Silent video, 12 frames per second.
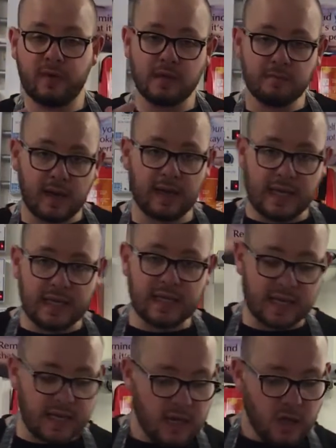family might
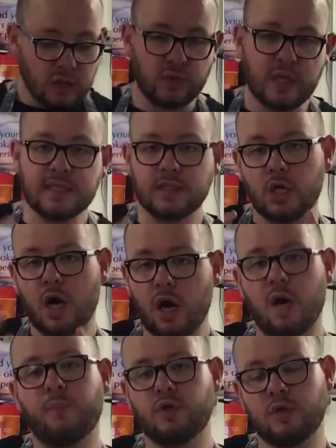like it, so it is an
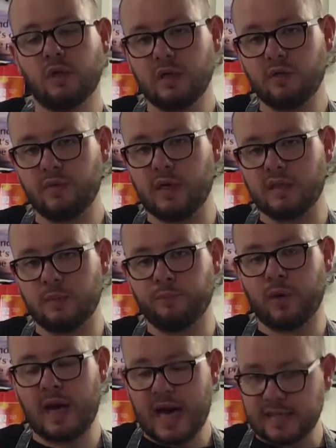optional
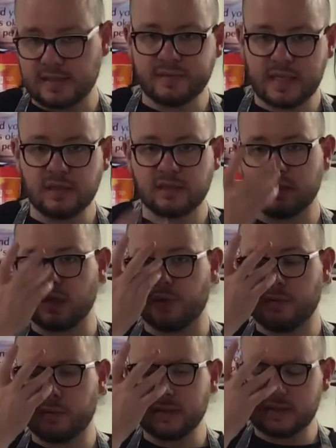ingredient. But as I've said to you,
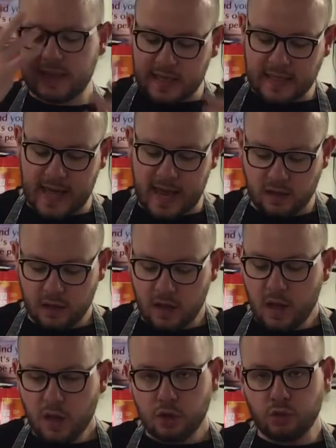and I'm going to say it again,
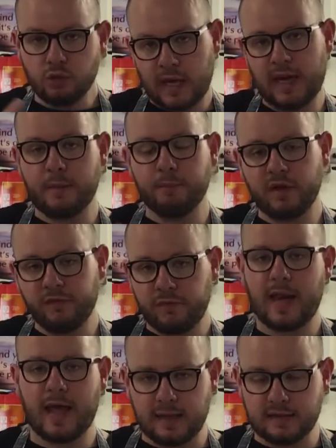you can be
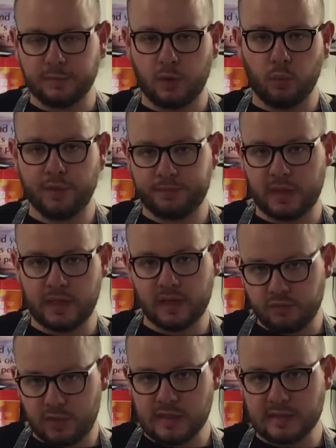flexible with the
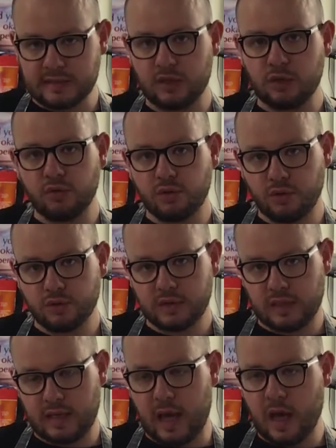ingredients that you're
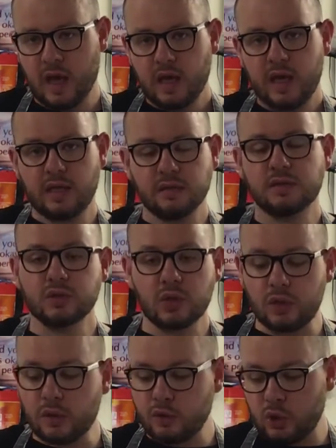using here. In
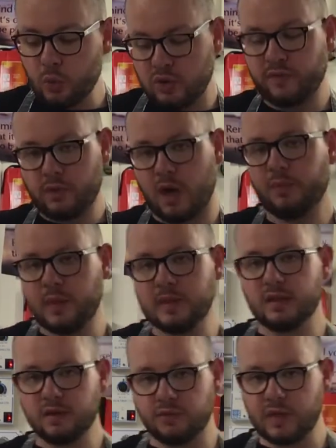school, you would have got
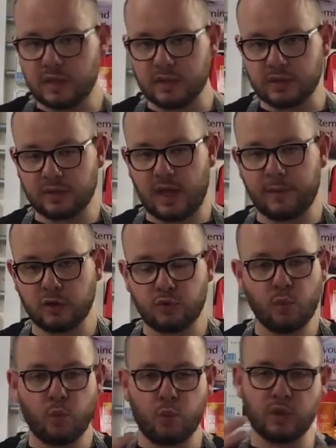these ingredients, okay?
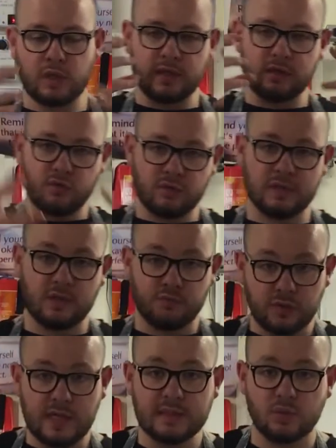Because there's a
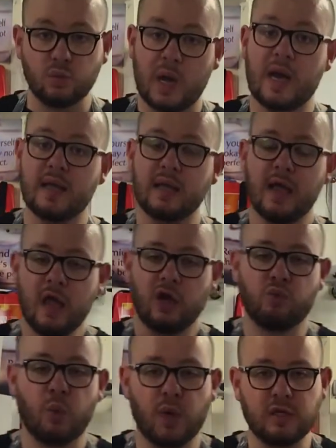reason why,
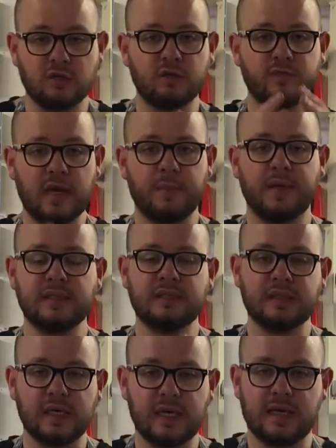because we want you to develop a
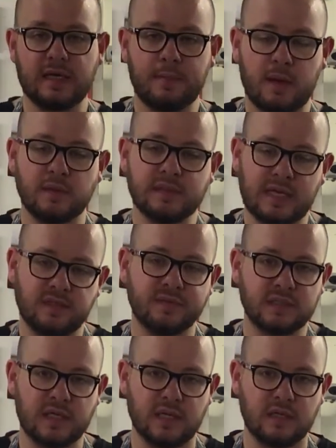certain amount set of
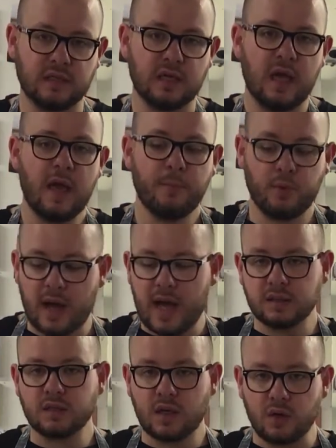skills. But
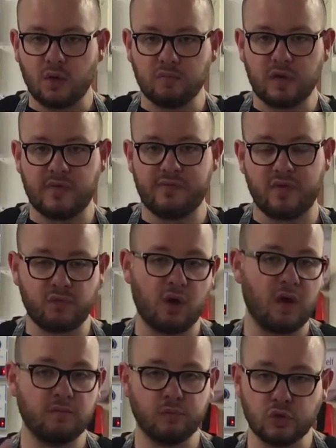at home, if you've
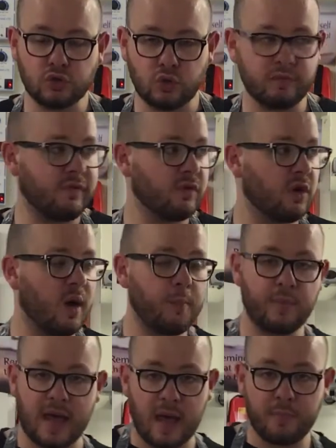got mushrooms, if you've
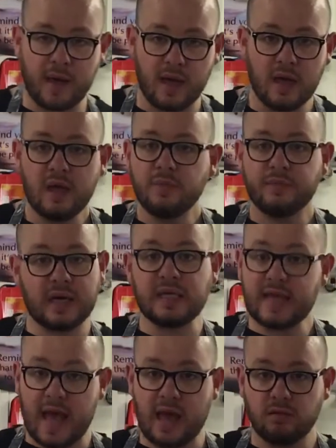got pepper, then
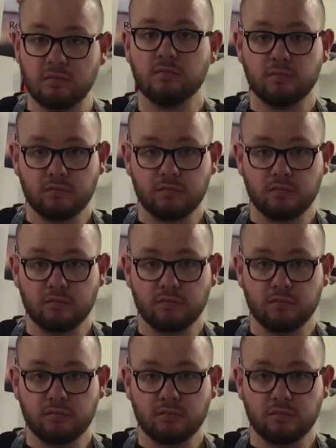again,